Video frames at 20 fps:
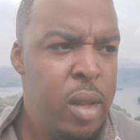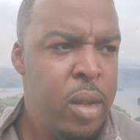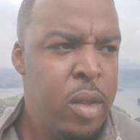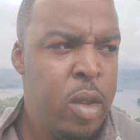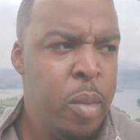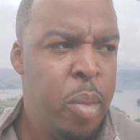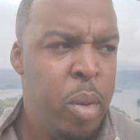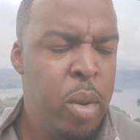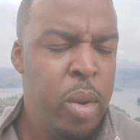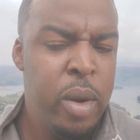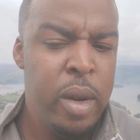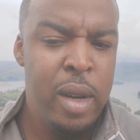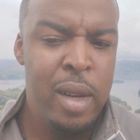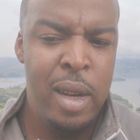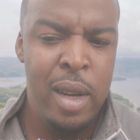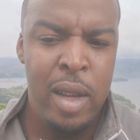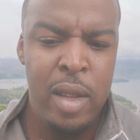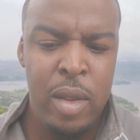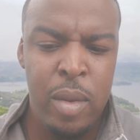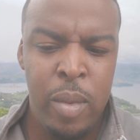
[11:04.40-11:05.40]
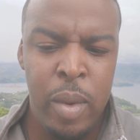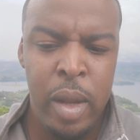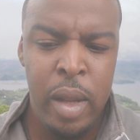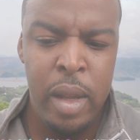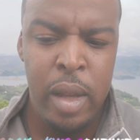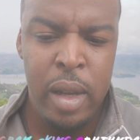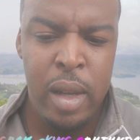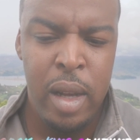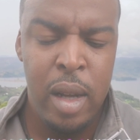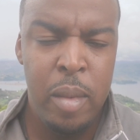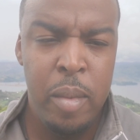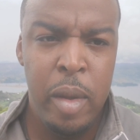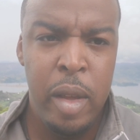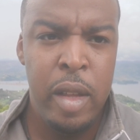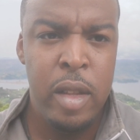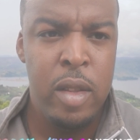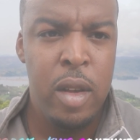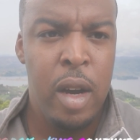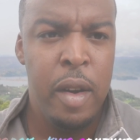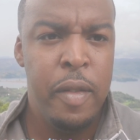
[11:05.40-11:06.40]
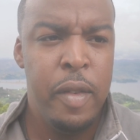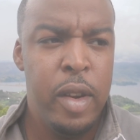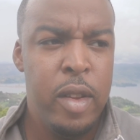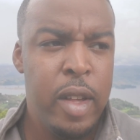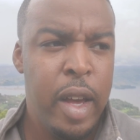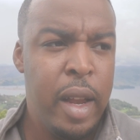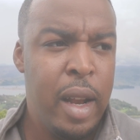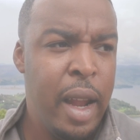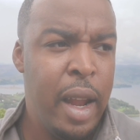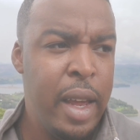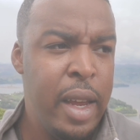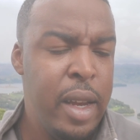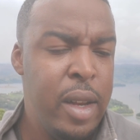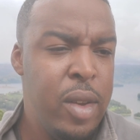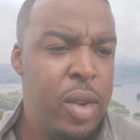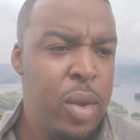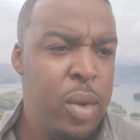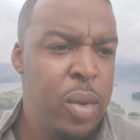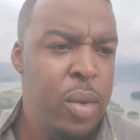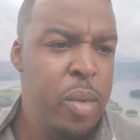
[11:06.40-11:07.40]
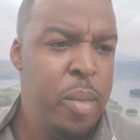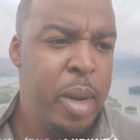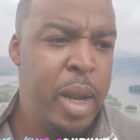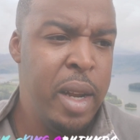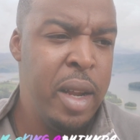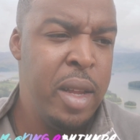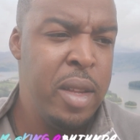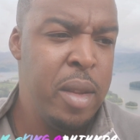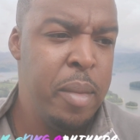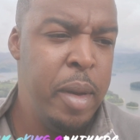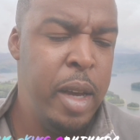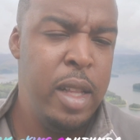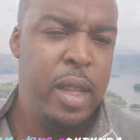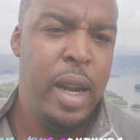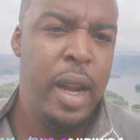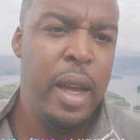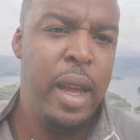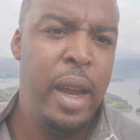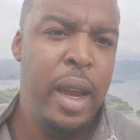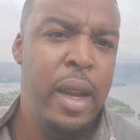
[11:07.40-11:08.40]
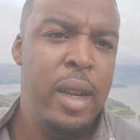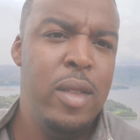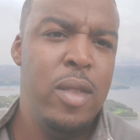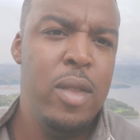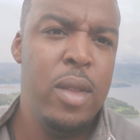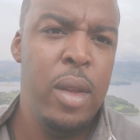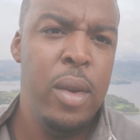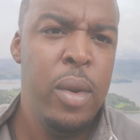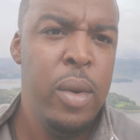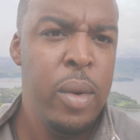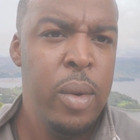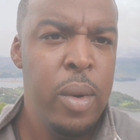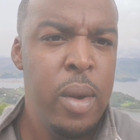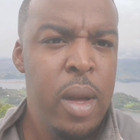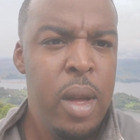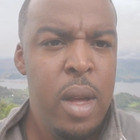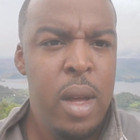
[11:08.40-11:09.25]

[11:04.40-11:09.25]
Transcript: support doesn't really come as often as I'd like it to, but it doesn't mean that I can't still